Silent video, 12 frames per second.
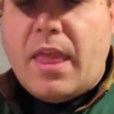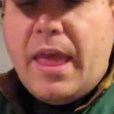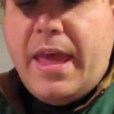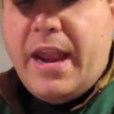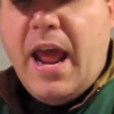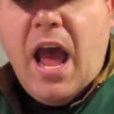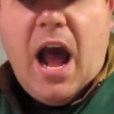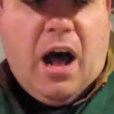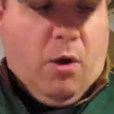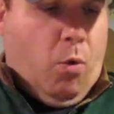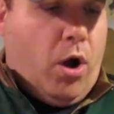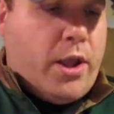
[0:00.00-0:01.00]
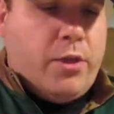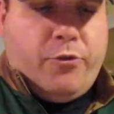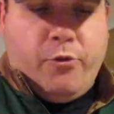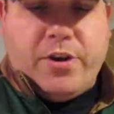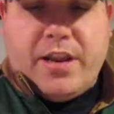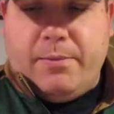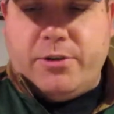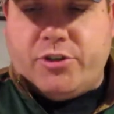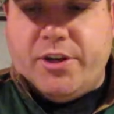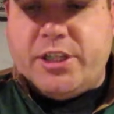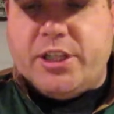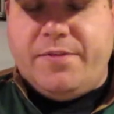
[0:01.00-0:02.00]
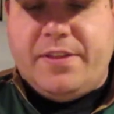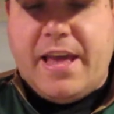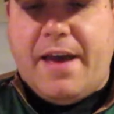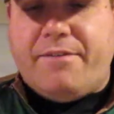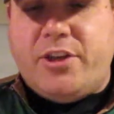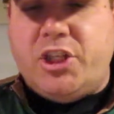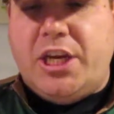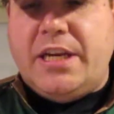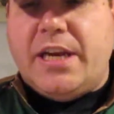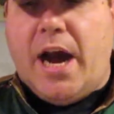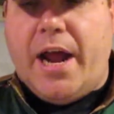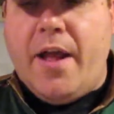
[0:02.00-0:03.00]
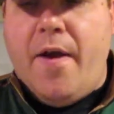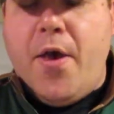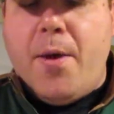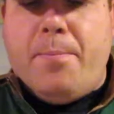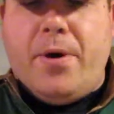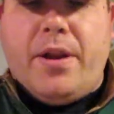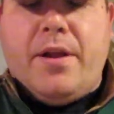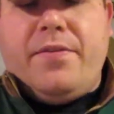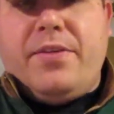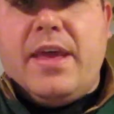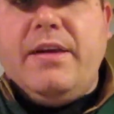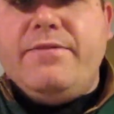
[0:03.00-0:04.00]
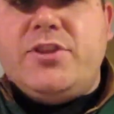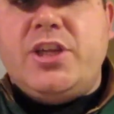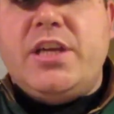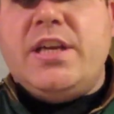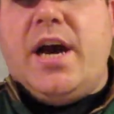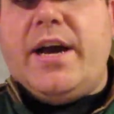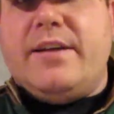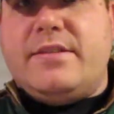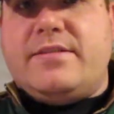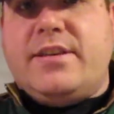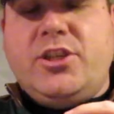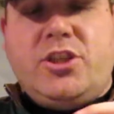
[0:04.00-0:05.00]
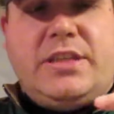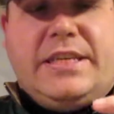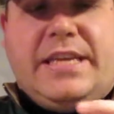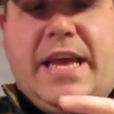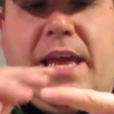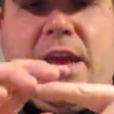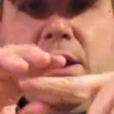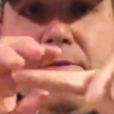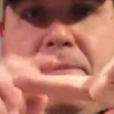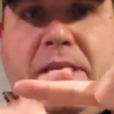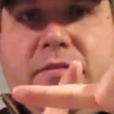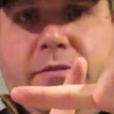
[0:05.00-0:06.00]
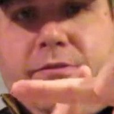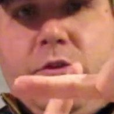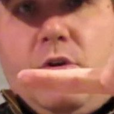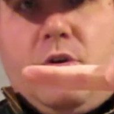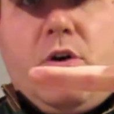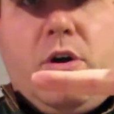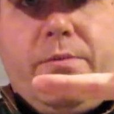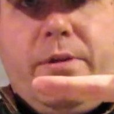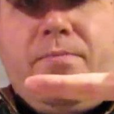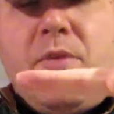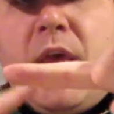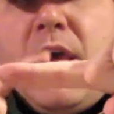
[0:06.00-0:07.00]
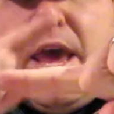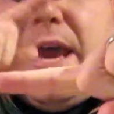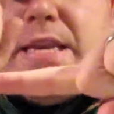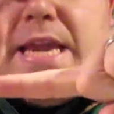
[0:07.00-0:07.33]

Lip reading: And I'll walk you through a demonstration of the FG knot, but the FG knot is essentially taking a piece of fluorocarbon and